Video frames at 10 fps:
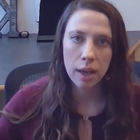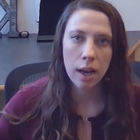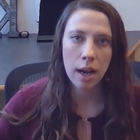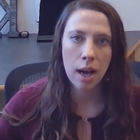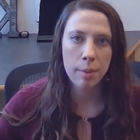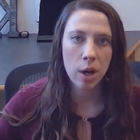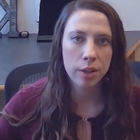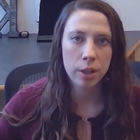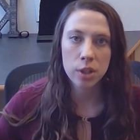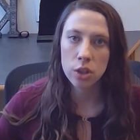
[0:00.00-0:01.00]

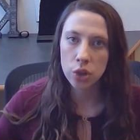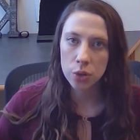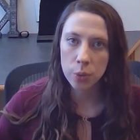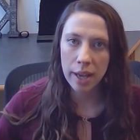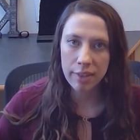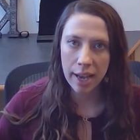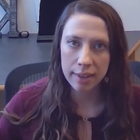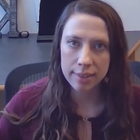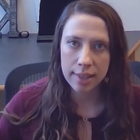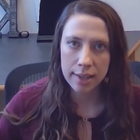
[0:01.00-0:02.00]
Although teachers will have
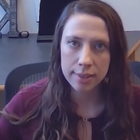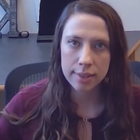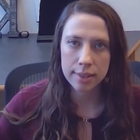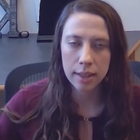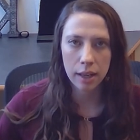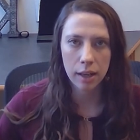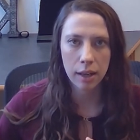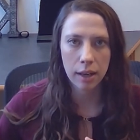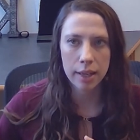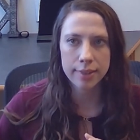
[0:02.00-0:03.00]
access,
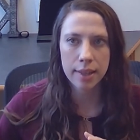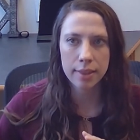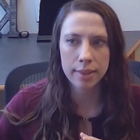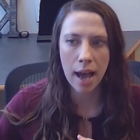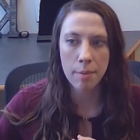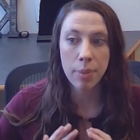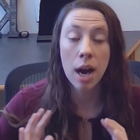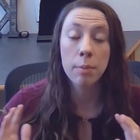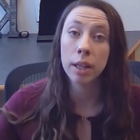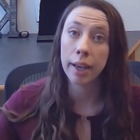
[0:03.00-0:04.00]
there isn't that
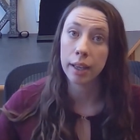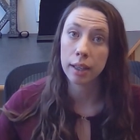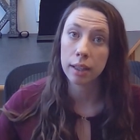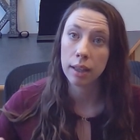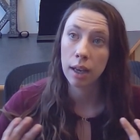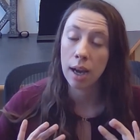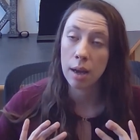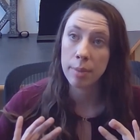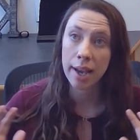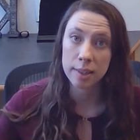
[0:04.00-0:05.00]
public
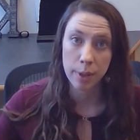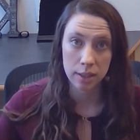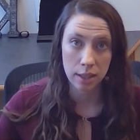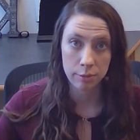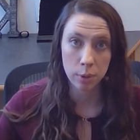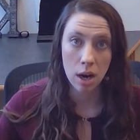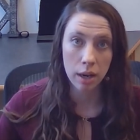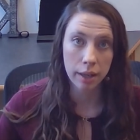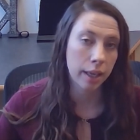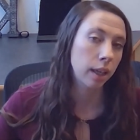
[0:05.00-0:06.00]
aspect of
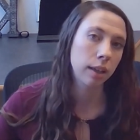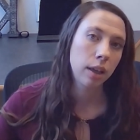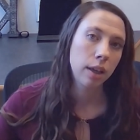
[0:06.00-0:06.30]
blogging.